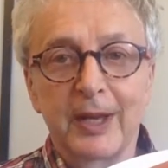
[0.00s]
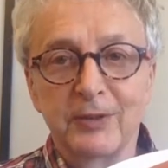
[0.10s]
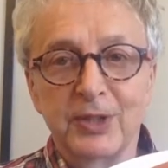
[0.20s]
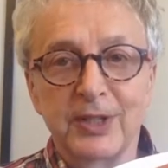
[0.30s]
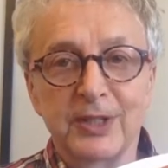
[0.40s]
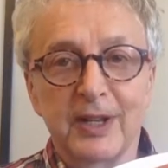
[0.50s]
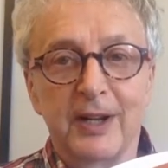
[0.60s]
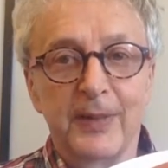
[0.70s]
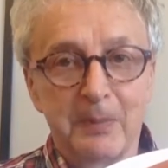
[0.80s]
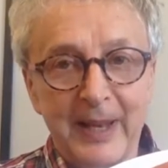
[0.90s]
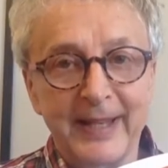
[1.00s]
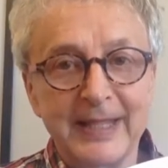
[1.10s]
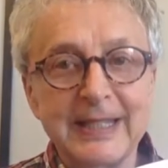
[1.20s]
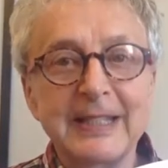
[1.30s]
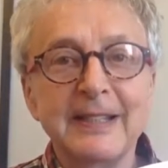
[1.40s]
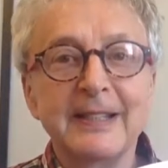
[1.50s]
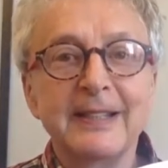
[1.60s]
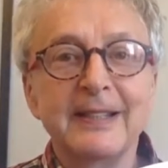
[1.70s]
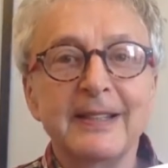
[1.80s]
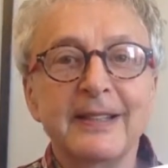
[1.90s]
coaches on the planet,
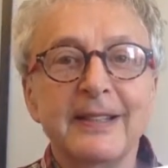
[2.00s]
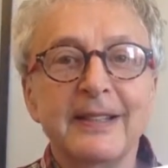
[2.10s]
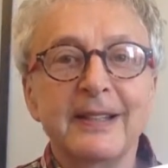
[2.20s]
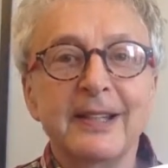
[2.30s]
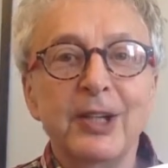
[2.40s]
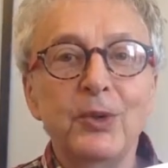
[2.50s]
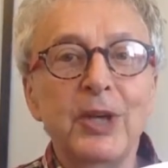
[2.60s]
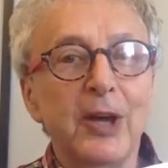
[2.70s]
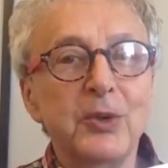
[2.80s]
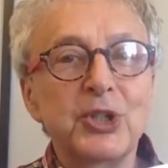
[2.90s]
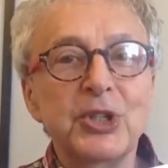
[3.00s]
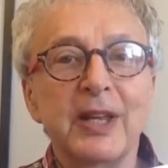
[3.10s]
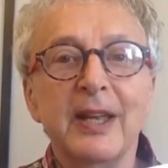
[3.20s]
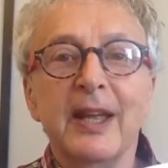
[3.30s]
who coached